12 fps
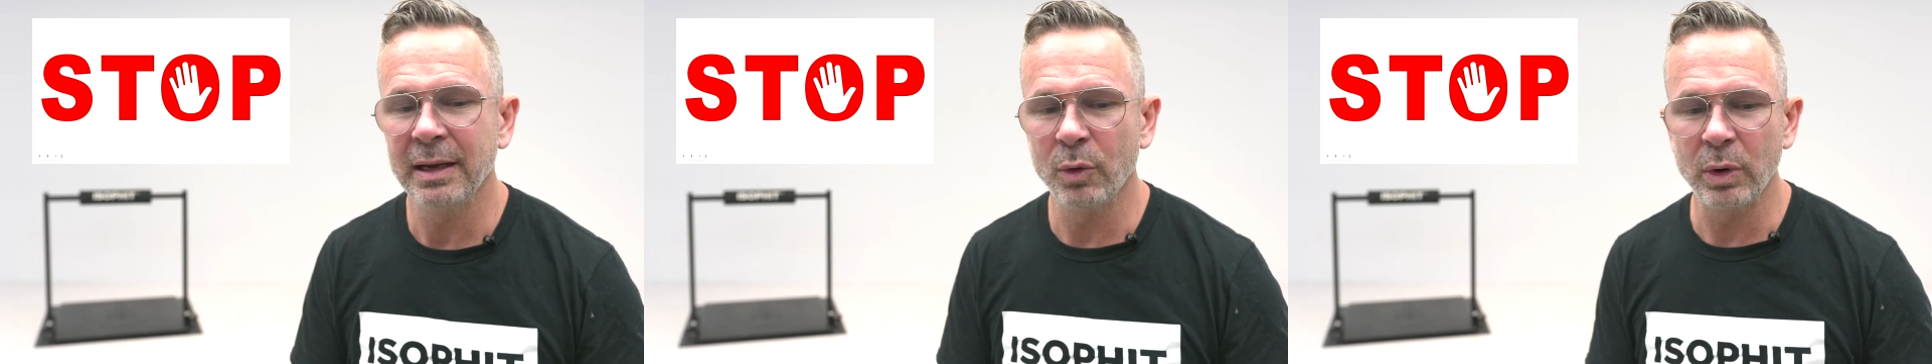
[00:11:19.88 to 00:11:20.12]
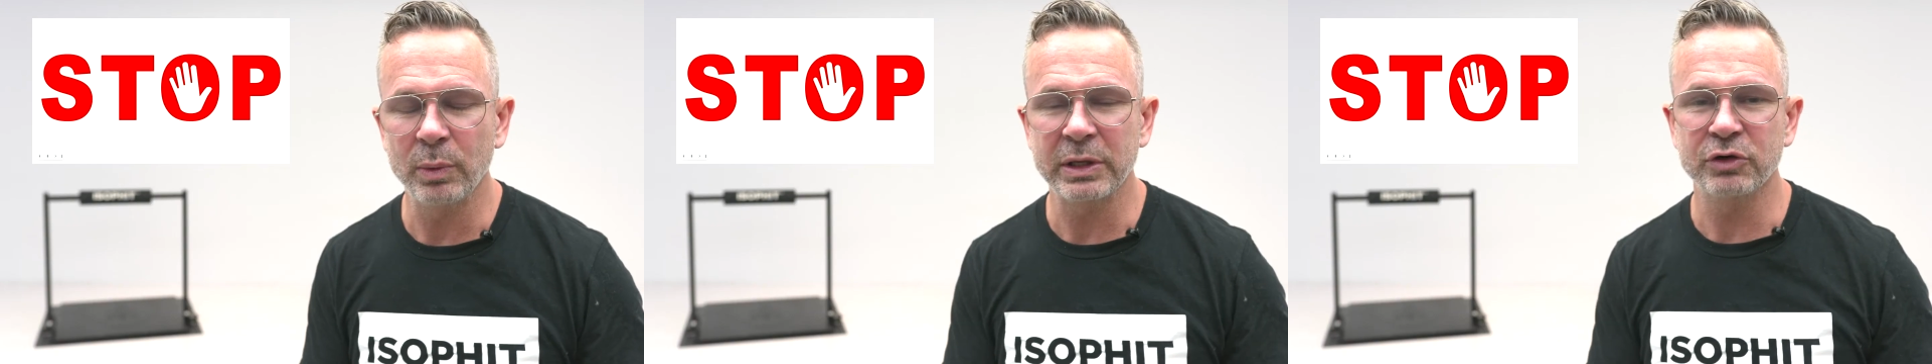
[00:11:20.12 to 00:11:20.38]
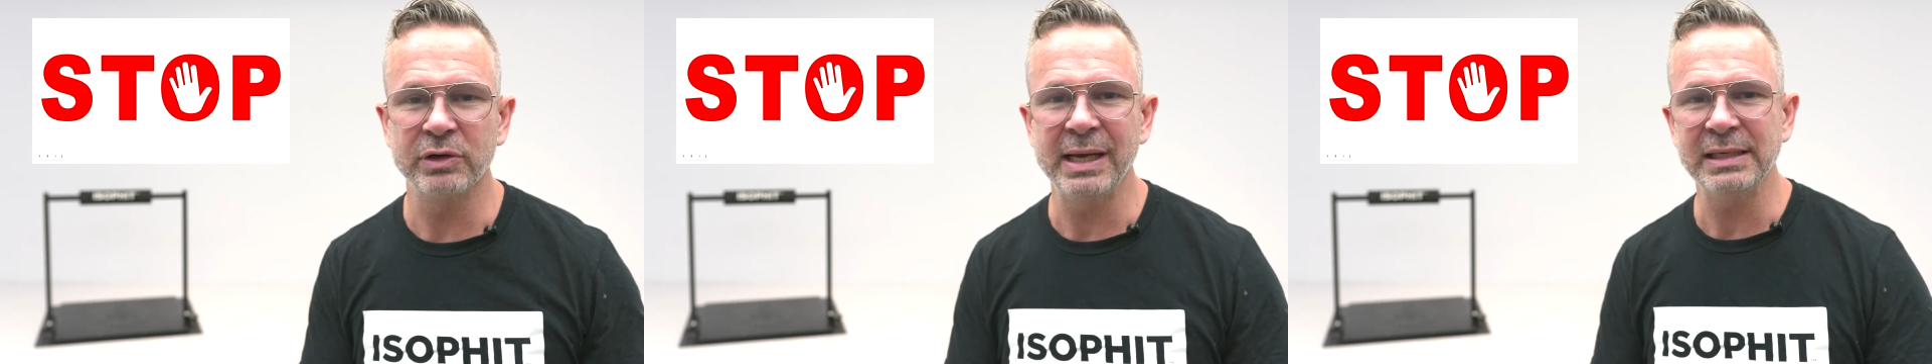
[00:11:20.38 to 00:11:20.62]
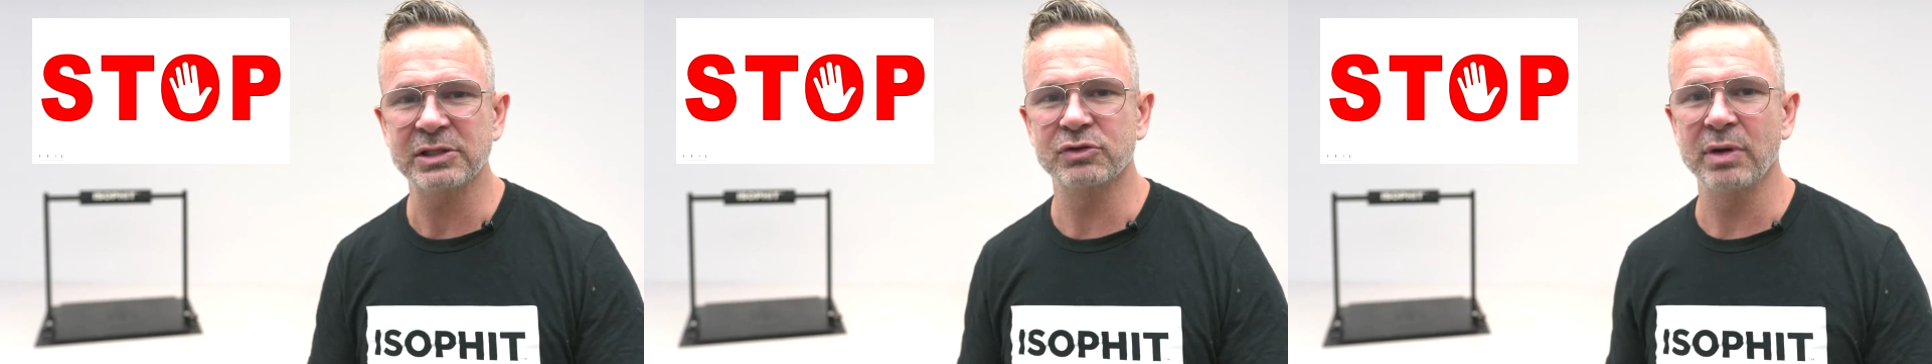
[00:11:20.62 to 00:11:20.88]
when we
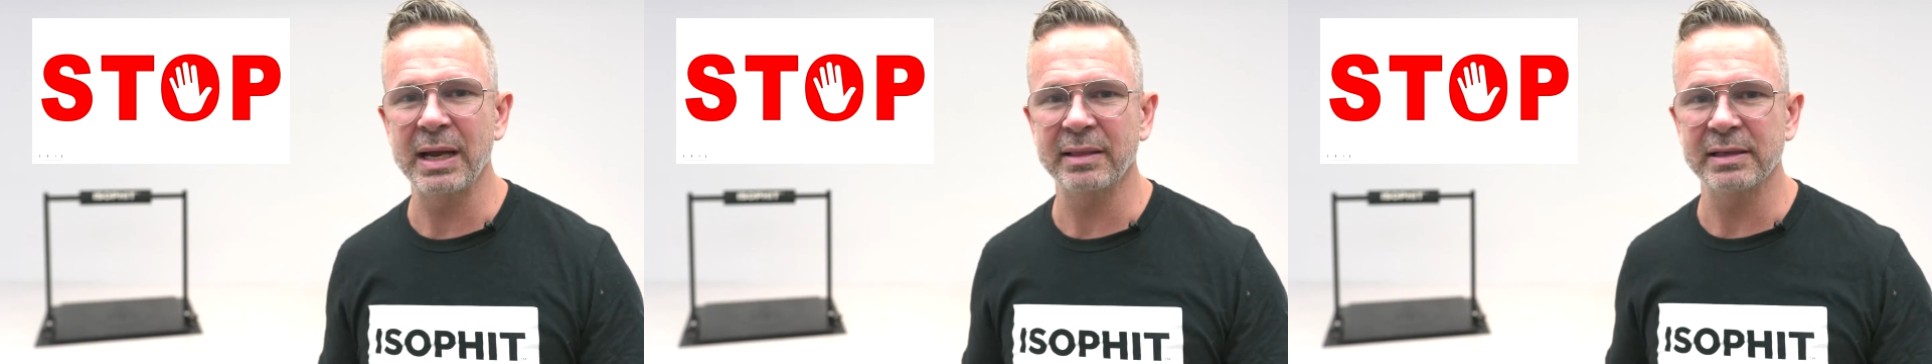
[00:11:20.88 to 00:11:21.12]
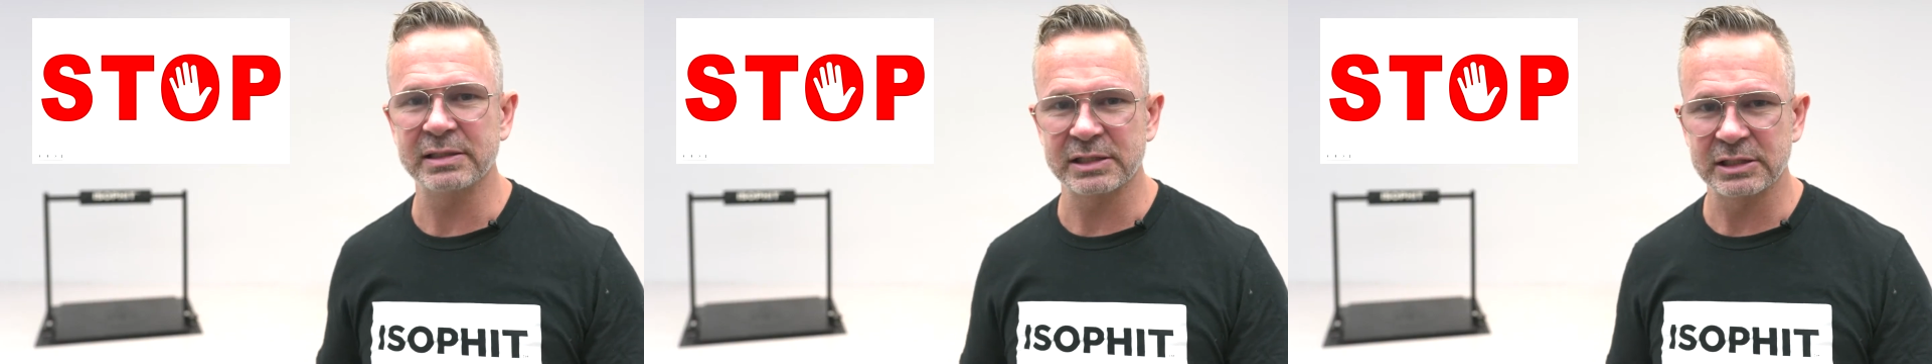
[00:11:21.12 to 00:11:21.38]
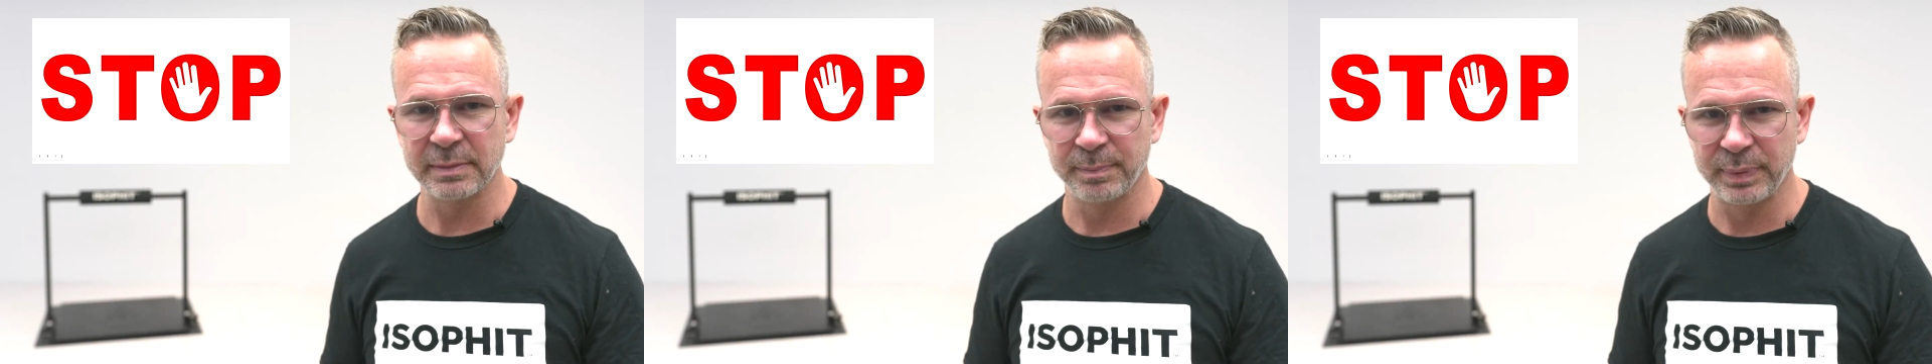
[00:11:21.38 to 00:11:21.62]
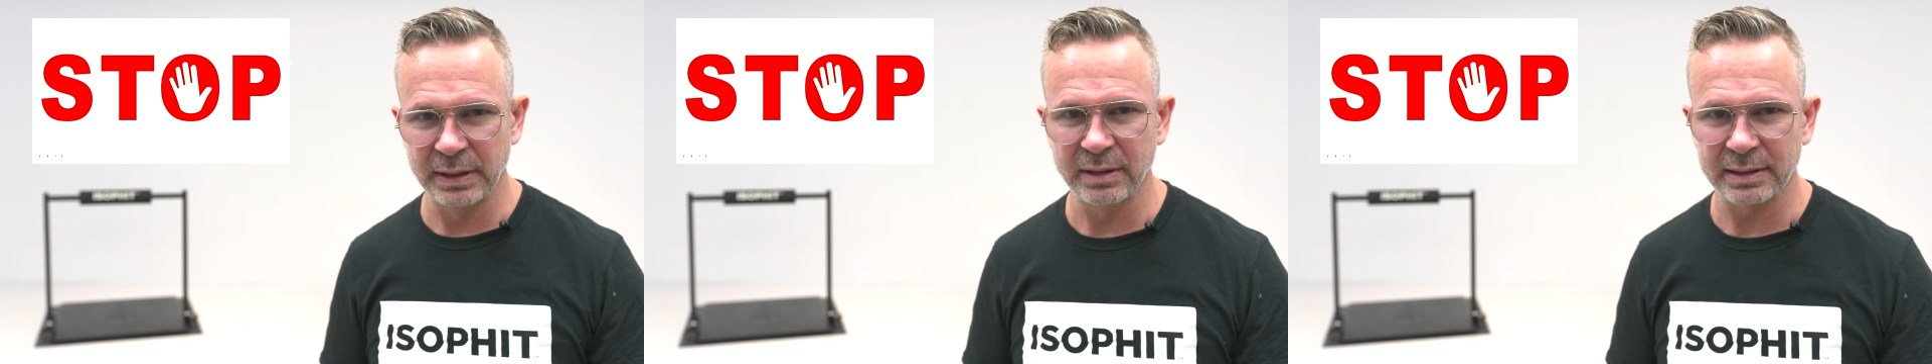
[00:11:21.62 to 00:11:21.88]
create strength and
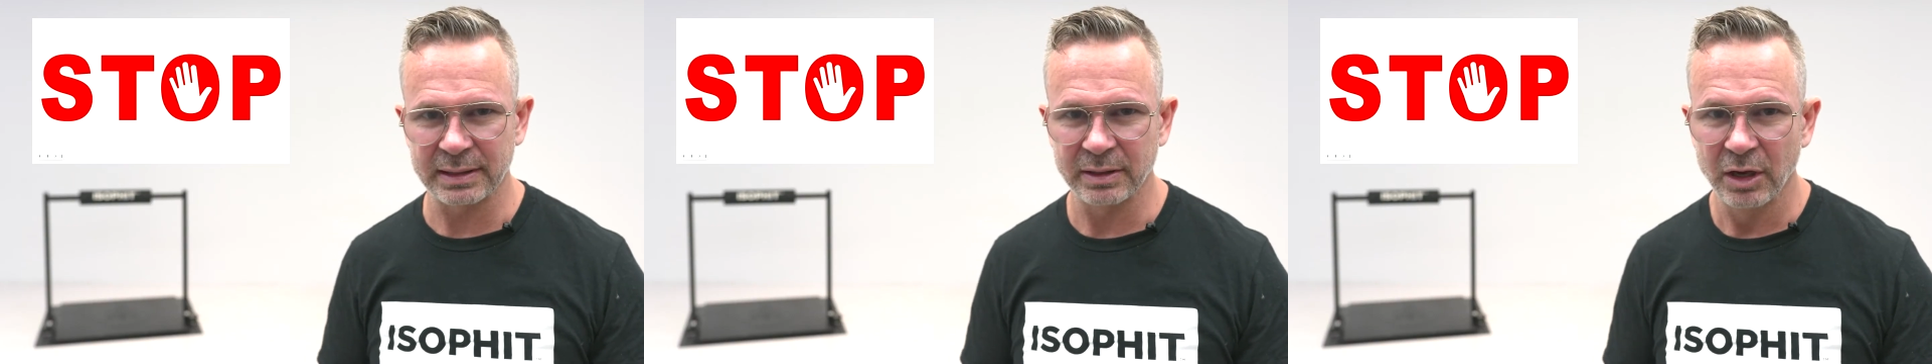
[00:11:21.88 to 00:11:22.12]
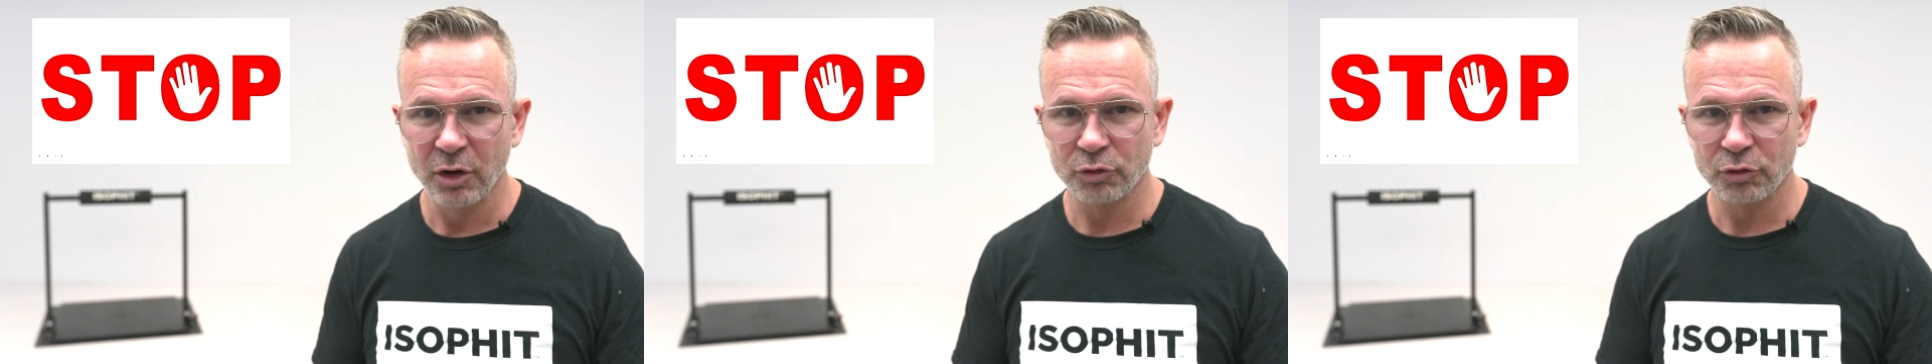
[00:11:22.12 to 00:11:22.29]
stability,